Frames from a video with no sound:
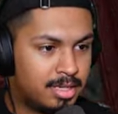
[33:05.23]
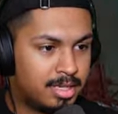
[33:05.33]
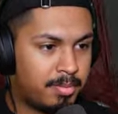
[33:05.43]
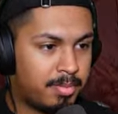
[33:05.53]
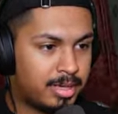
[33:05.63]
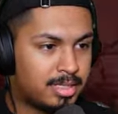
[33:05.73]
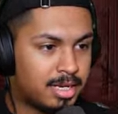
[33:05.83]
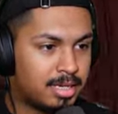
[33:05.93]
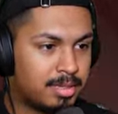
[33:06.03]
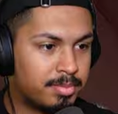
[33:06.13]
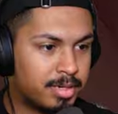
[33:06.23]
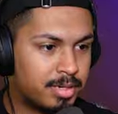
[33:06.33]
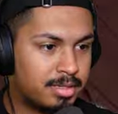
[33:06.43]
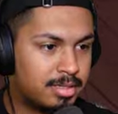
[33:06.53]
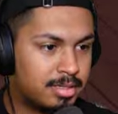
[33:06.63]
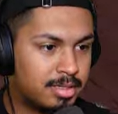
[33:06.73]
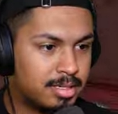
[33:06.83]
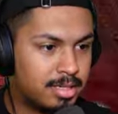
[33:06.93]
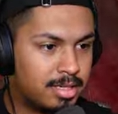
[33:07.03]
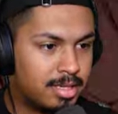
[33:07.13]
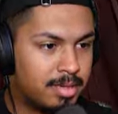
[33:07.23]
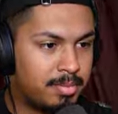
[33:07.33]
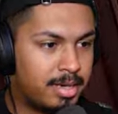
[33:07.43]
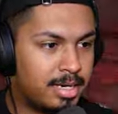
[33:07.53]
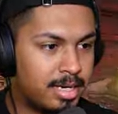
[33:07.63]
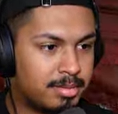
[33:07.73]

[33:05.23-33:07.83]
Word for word: Give me my shotgun, bro. My damn